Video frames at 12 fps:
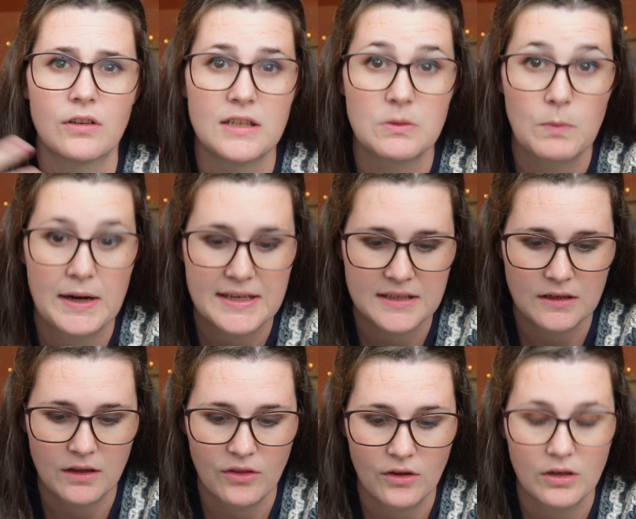his waist
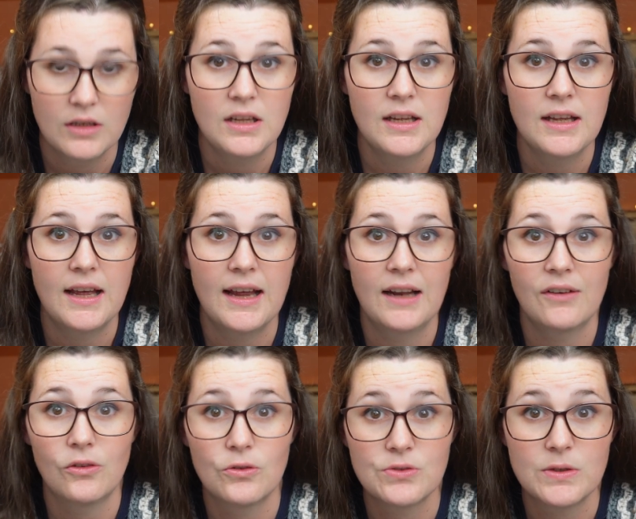another, and
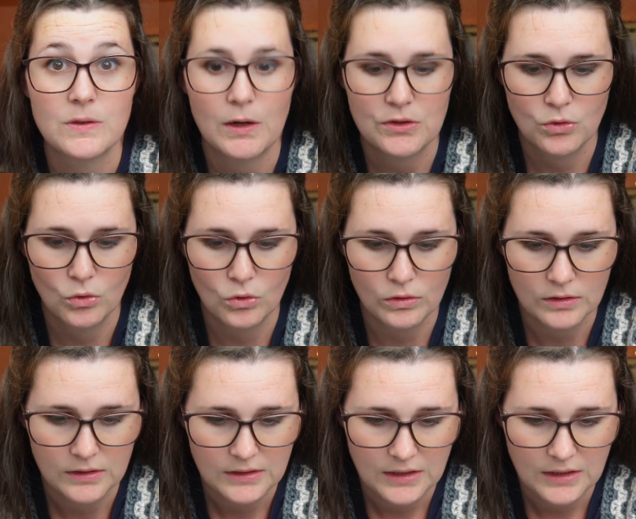also he's quite tall.